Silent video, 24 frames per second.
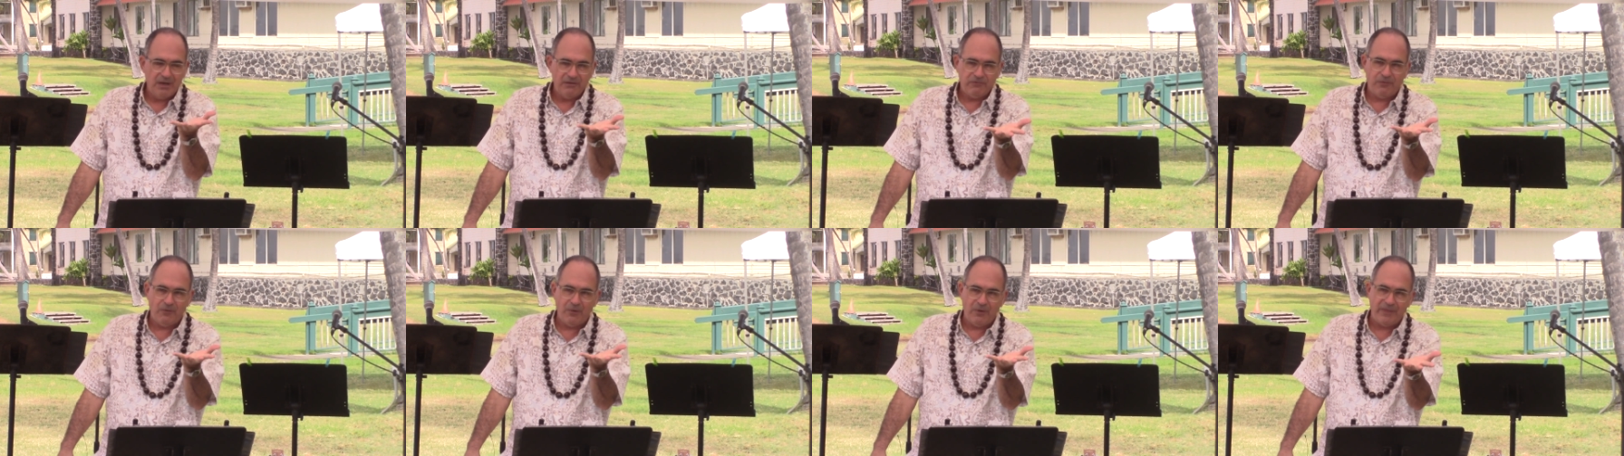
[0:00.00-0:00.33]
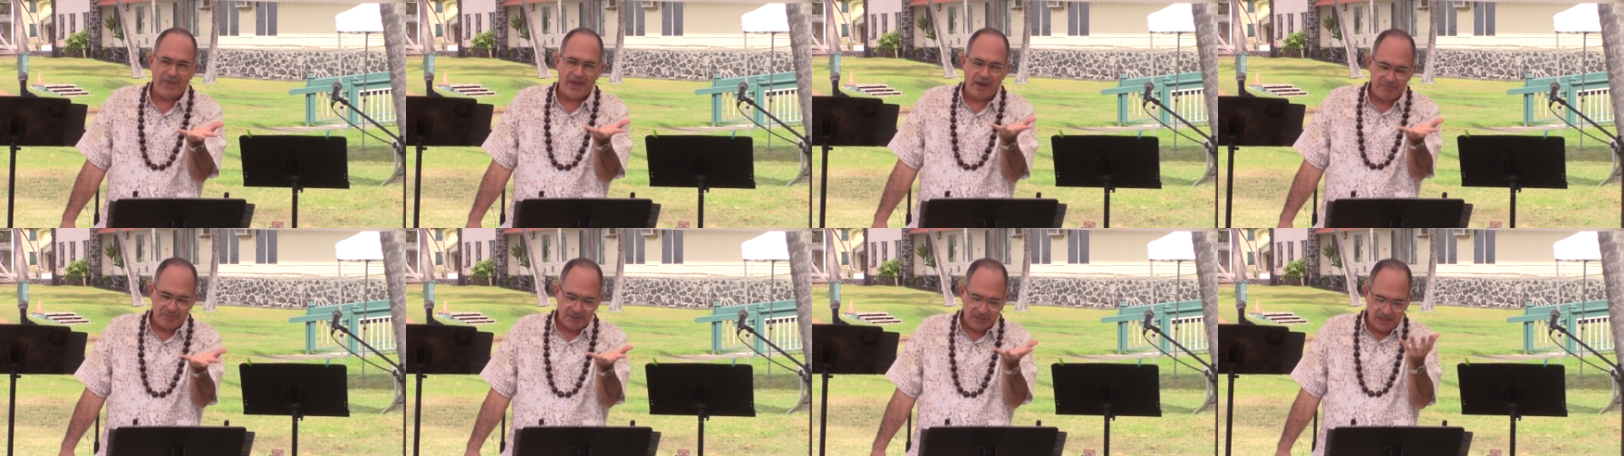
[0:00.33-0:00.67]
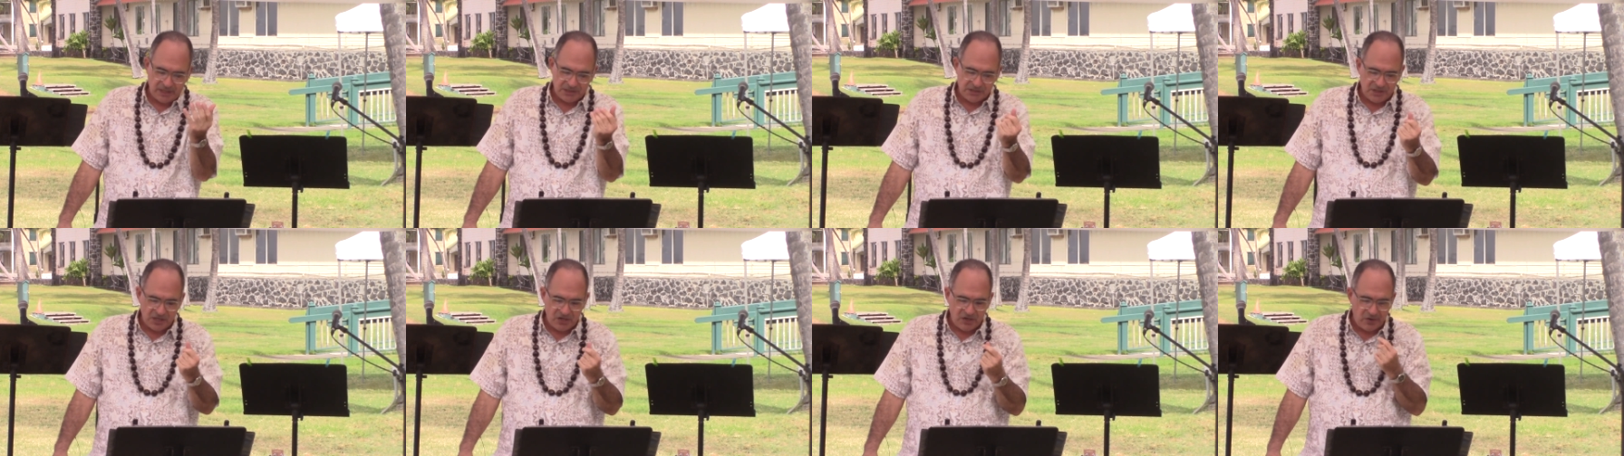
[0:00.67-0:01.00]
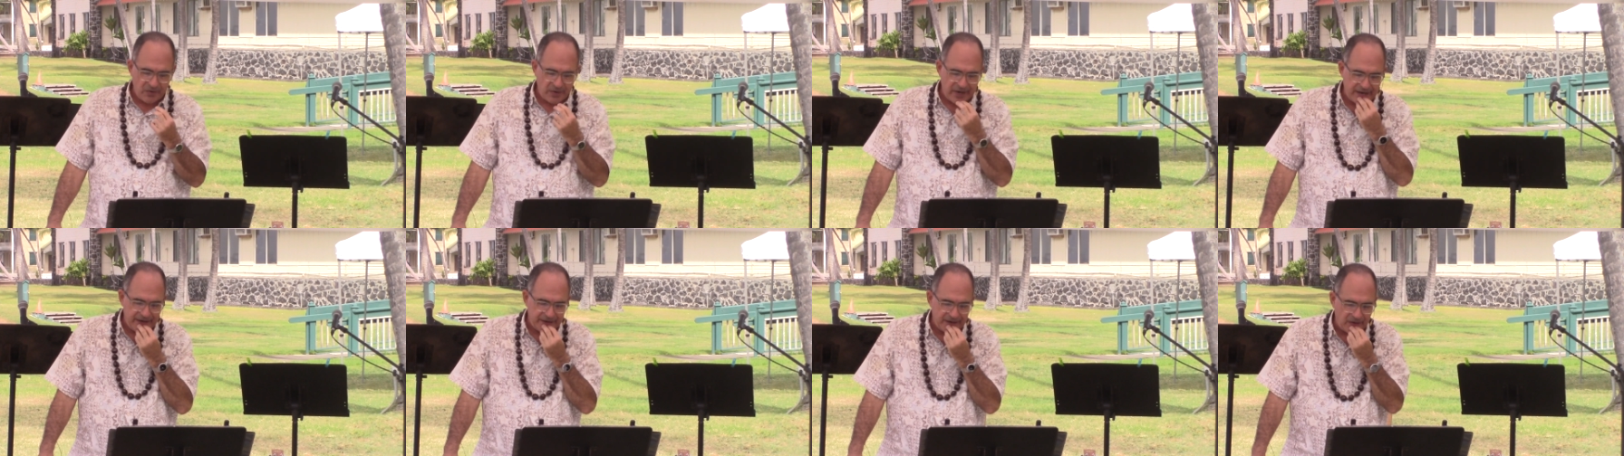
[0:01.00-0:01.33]
for that because he
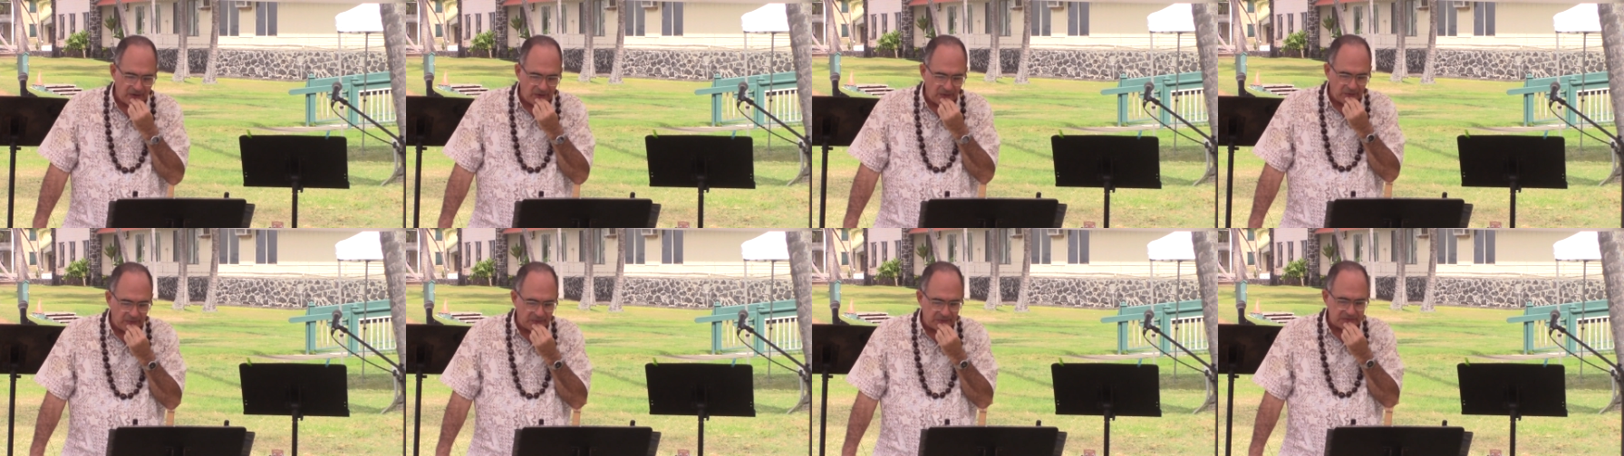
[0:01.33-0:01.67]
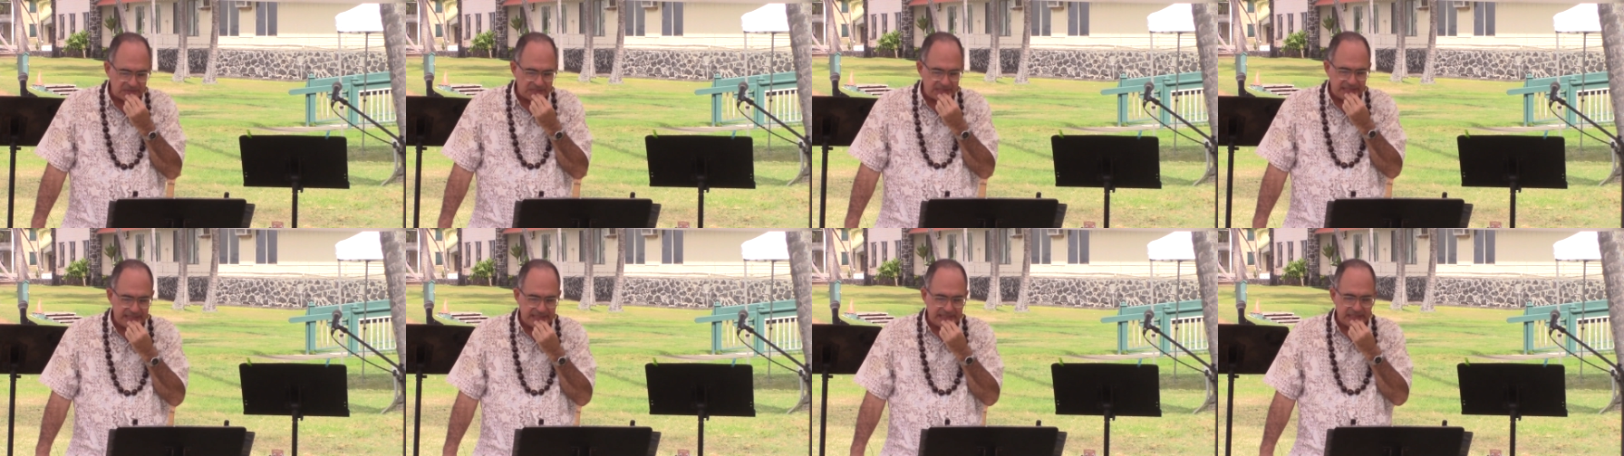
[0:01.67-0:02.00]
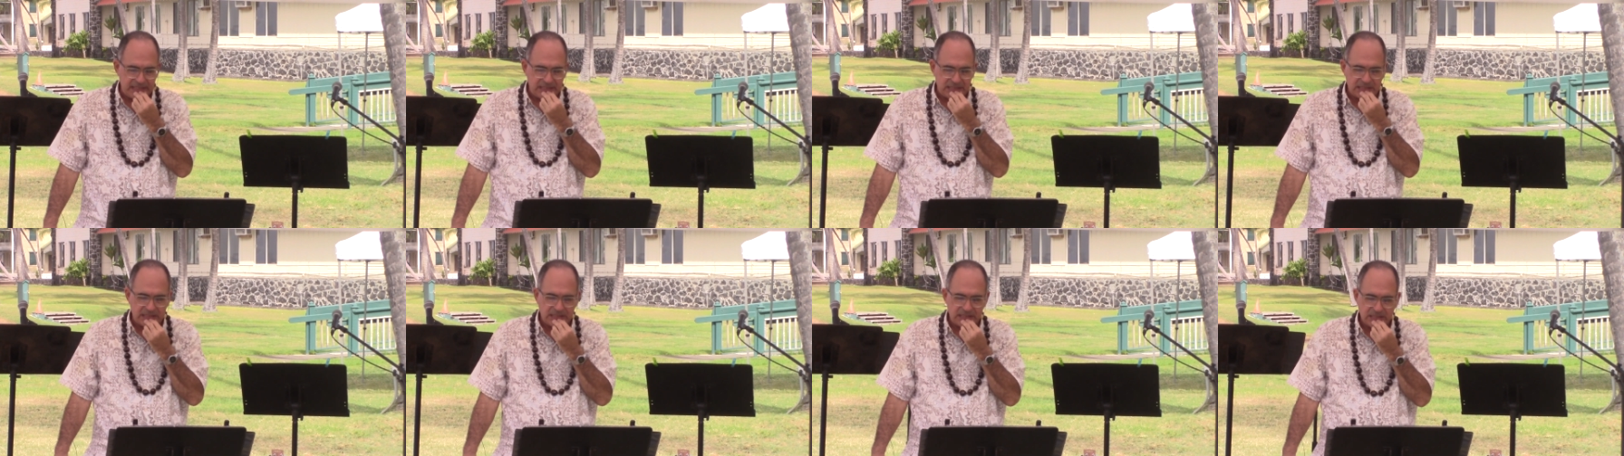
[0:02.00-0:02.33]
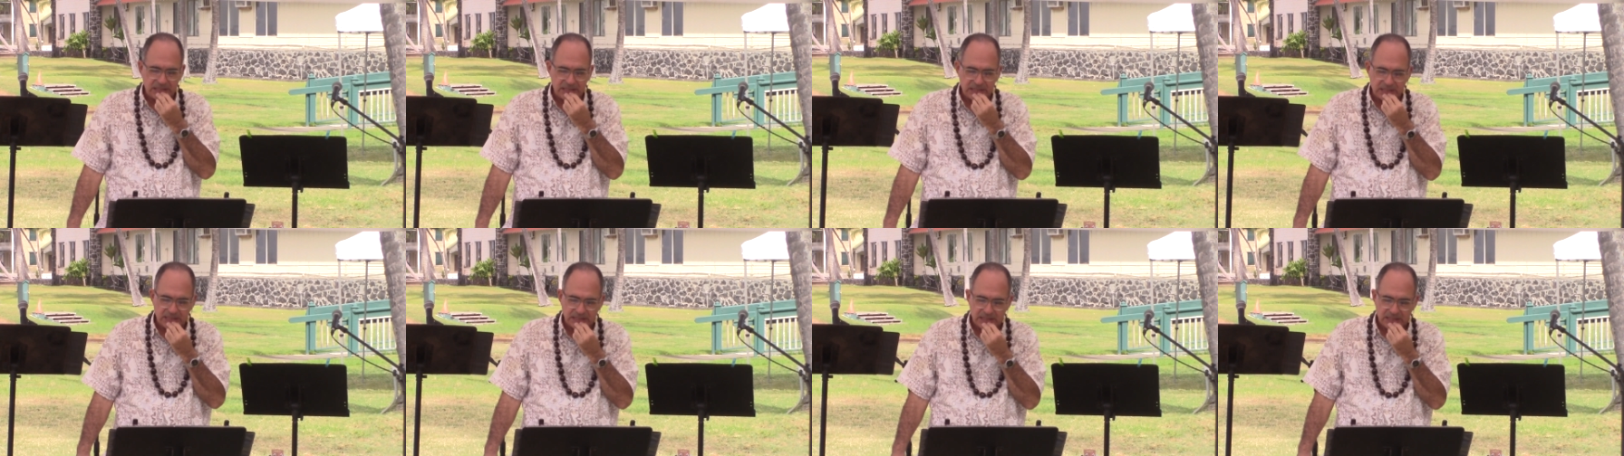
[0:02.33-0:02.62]
created all those things.